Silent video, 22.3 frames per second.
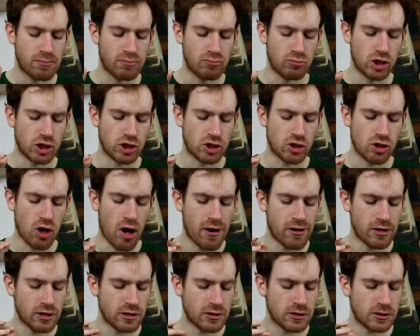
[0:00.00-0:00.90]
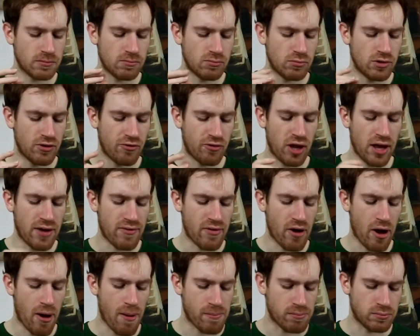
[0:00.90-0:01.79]
It's not the
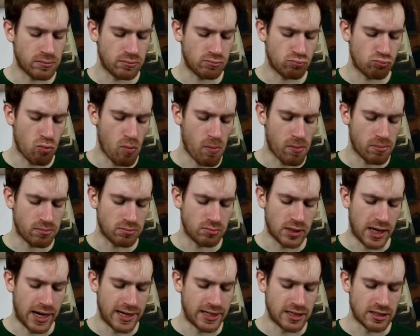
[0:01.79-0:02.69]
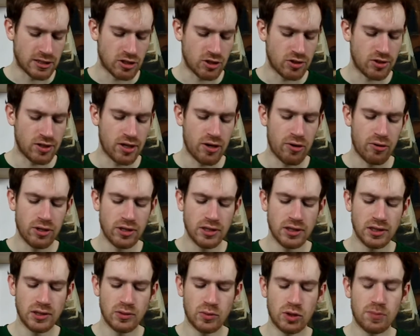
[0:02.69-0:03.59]
flavor I
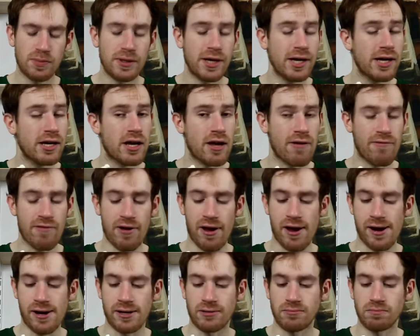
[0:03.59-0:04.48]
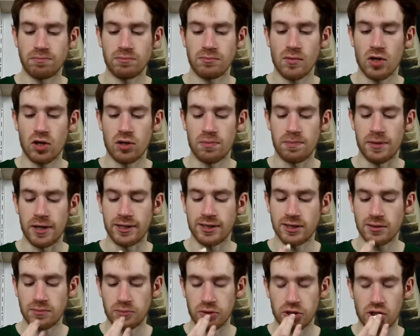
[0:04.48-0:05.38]
necessarily would pick if I could pick
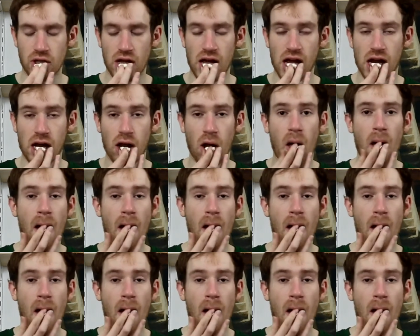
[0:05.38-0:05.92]
it, but like,